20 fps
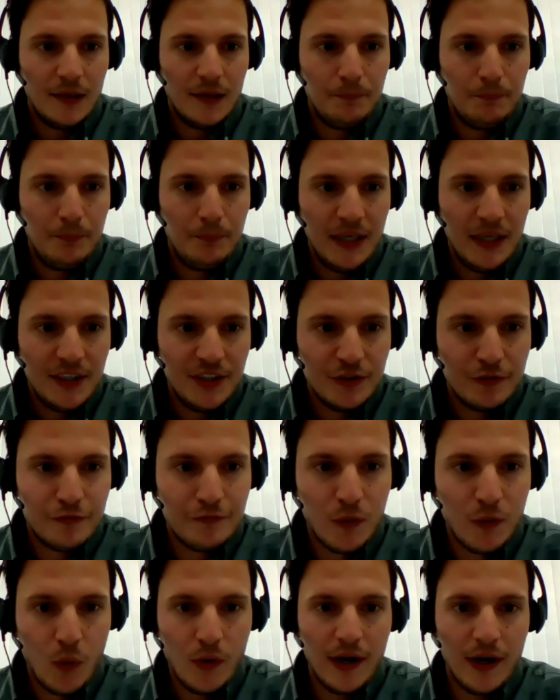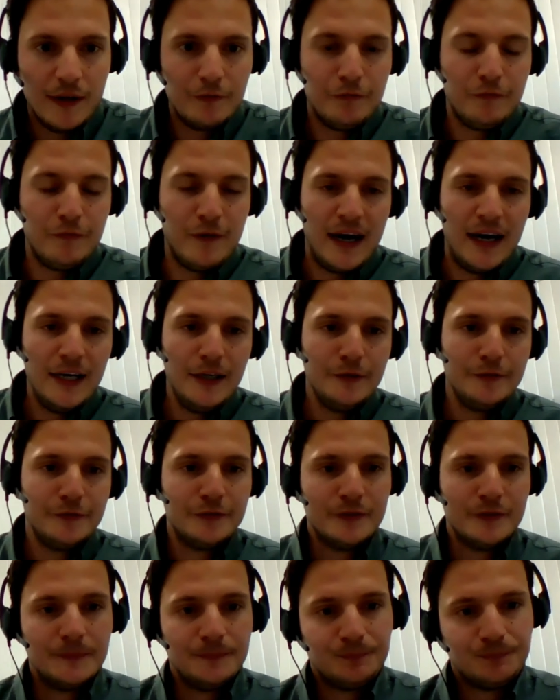Picture 4 and 5,
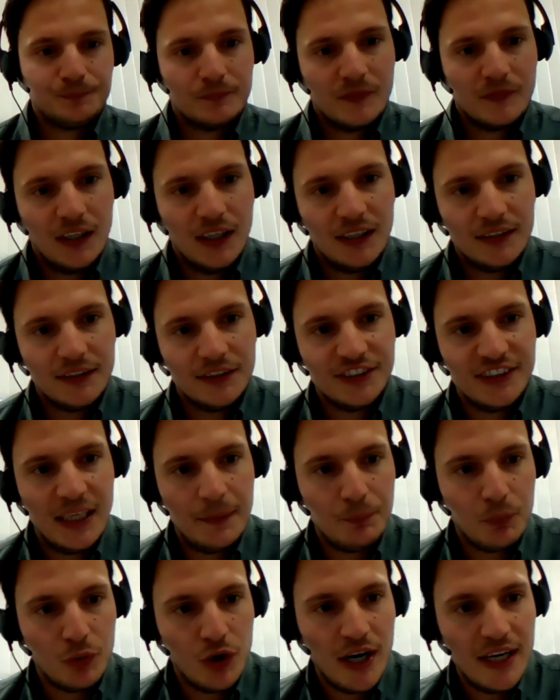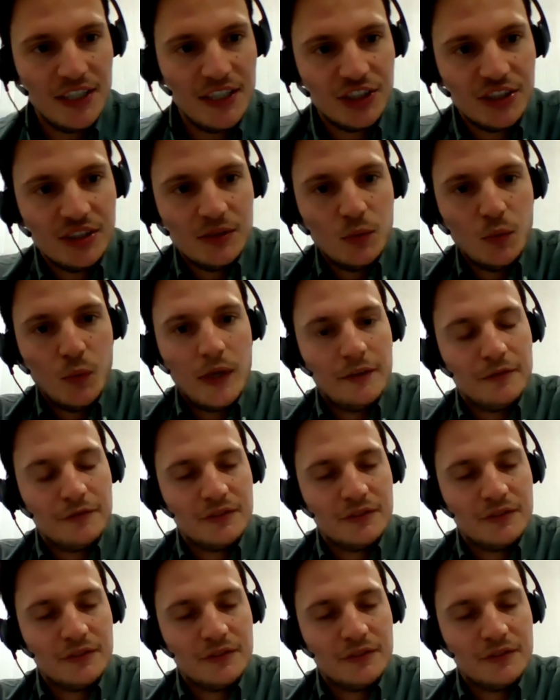the separation with